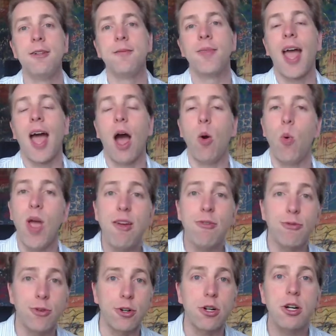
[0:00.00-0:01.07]

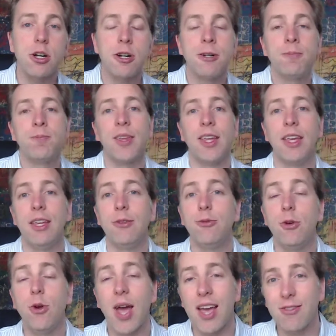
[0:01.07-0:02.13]
However, if
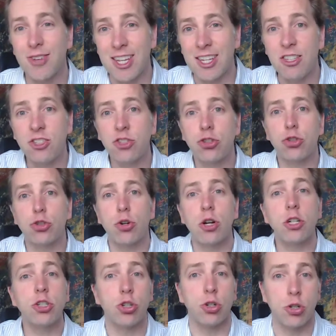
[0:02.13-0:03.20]
you have a
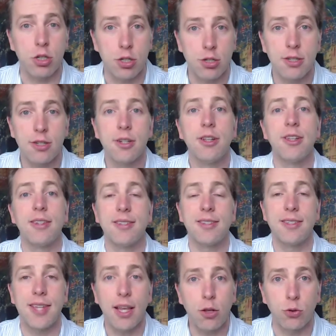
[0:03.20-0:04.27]
structured
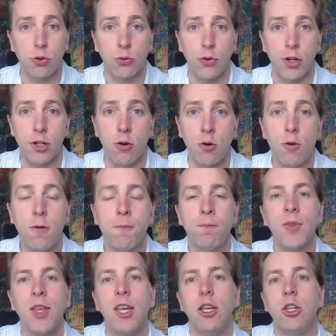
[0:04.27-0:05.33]
sales funnel,
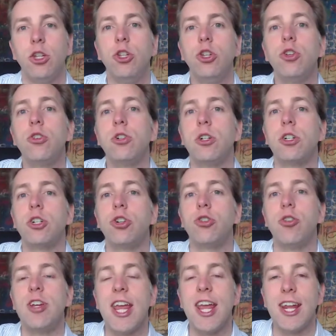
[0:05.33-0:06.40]
you're
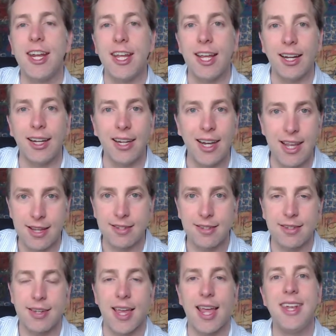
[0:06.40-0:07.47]
creating a list,
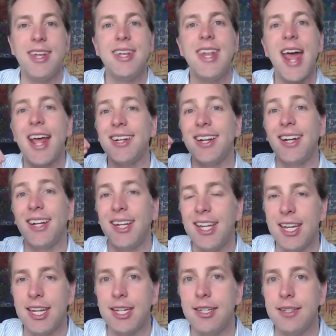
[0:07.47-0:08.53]
and that
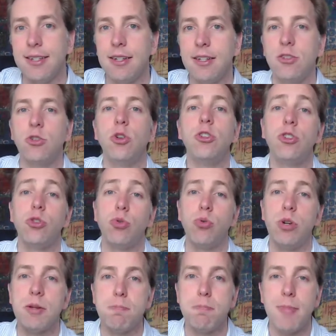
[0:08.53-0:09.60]
lead is going to
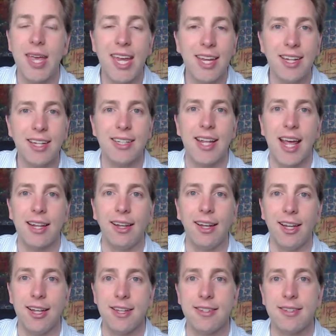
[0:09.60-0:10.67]
remain in that
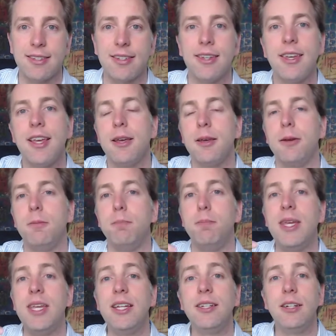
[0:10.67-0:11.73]
list,
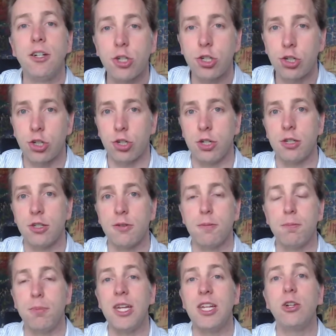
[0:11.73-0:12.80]
being nurtured,
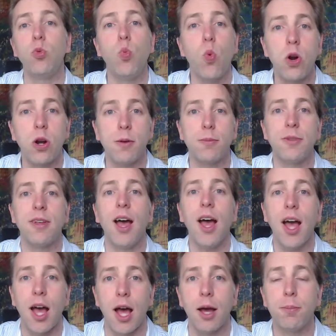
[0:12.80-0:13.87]
being warmed
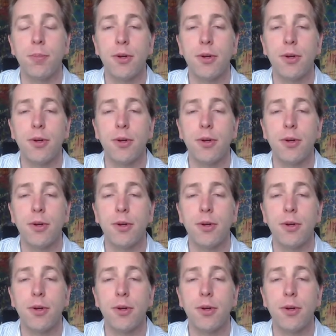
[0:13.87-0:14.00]
up,